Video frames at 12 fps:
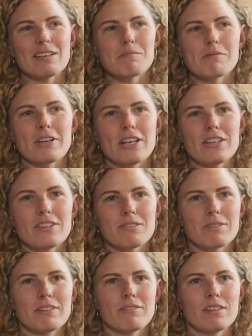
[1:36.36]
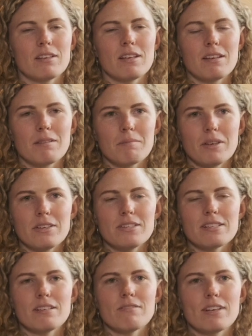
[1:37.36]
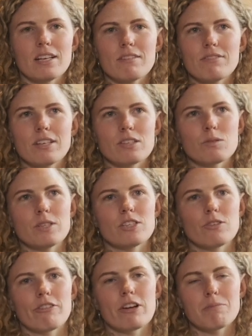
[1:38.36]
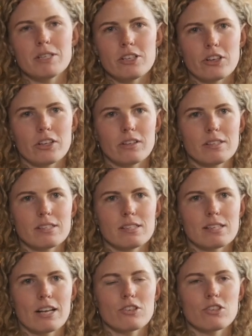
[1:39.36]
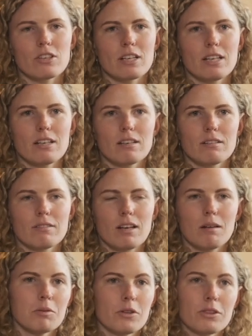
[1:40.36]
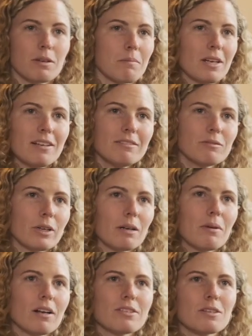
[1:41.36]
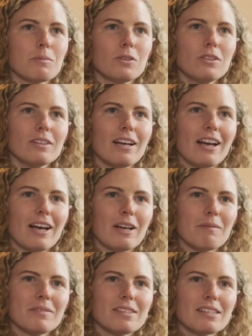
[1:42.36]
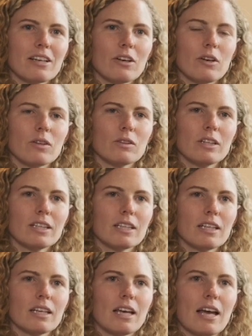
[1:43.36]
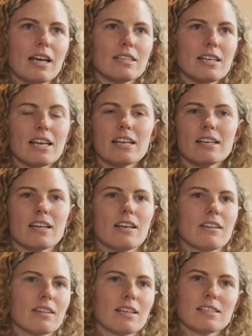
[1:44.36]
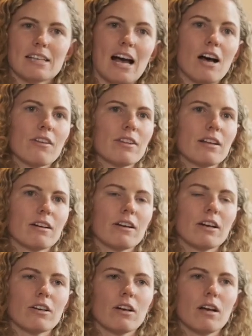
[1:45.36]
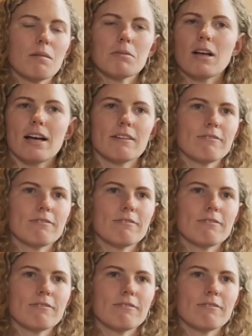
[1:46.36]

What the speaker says: at Breathe, one of the most innovative things we do around materials is actually not put them in where possible. So looking at taking things out that are applied